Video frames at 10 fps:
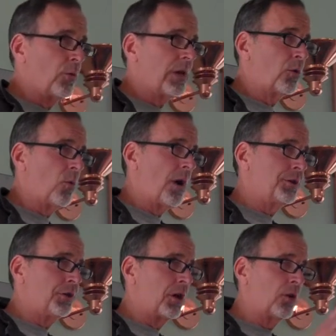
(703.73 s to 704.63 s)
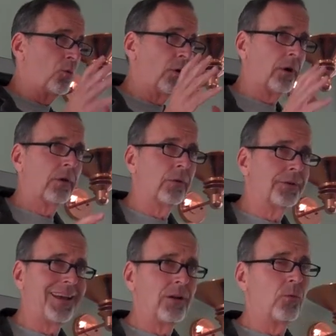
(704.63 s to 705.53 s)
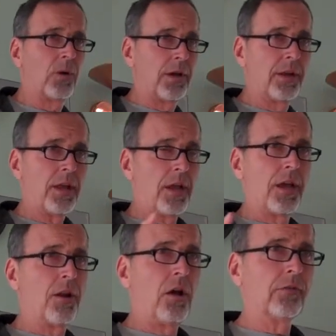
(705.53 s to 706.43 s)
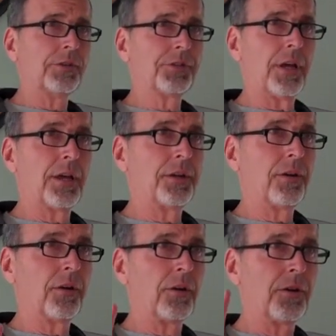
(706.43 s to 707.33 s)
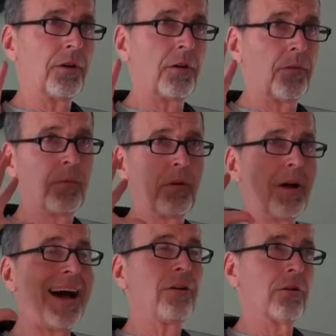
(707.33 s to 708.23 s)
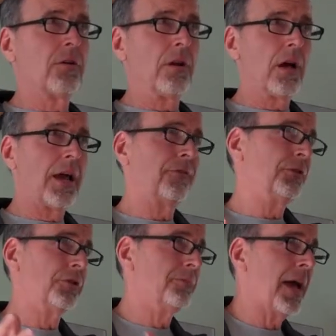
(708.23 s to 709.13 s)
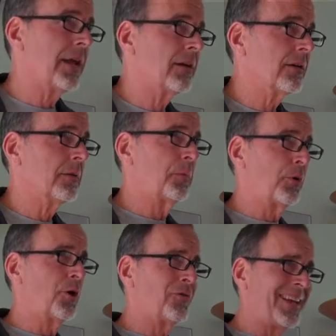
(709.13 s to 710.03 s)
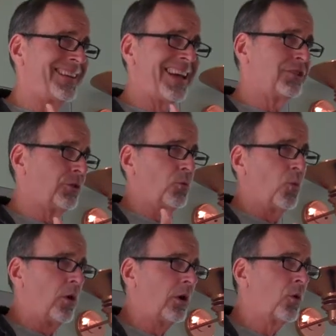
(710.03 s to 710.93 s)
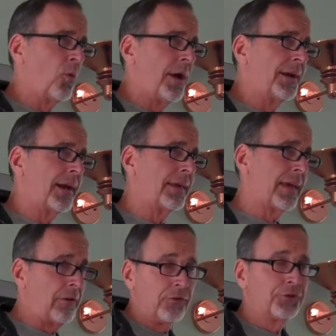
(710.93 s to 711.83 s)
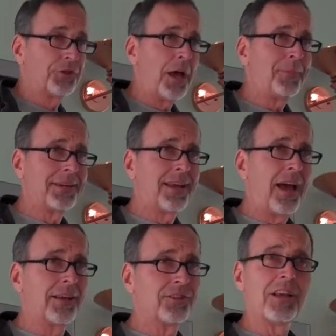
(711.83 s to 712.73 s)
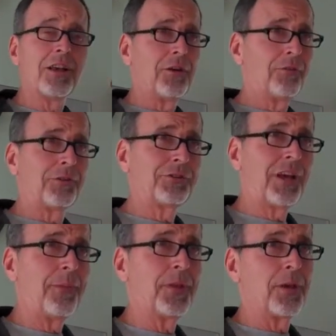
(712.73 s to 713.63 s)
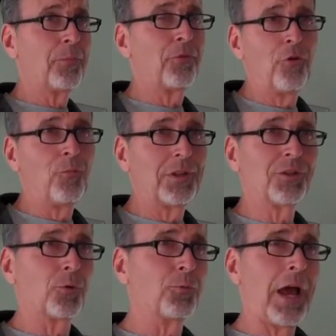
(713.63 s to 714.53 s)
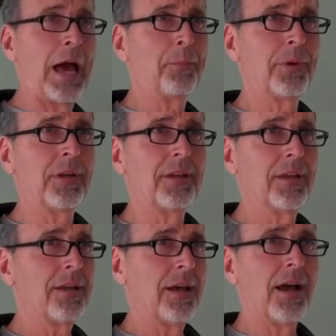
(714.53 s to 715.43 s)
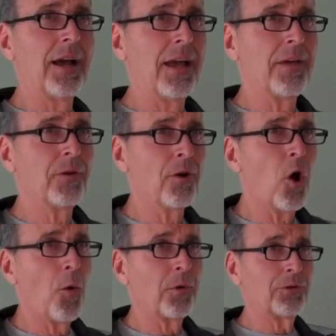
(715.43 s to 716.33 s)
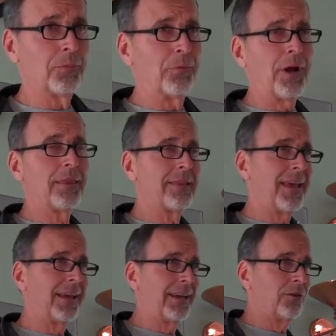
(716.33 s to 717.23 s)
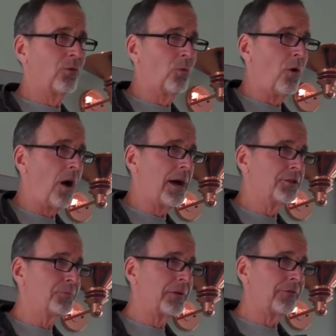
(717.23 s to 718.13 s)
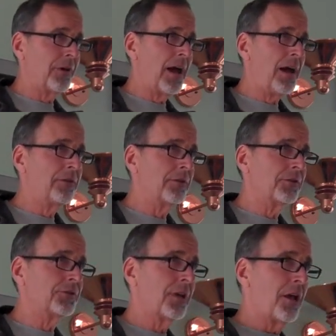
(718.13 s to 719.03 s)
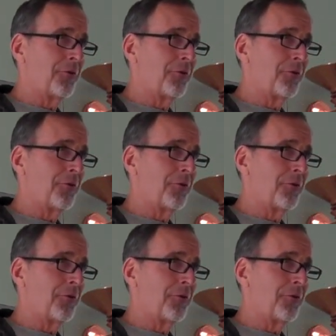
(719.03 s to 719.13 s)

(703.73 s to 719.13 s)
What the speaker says: week one, you go to work through day one, and all of a sudden your outlook on life is dramatically improved. It doesn't work quite like that. For some it does. For some the improvements are rapid and they're almost breathtaking to watch. But for others,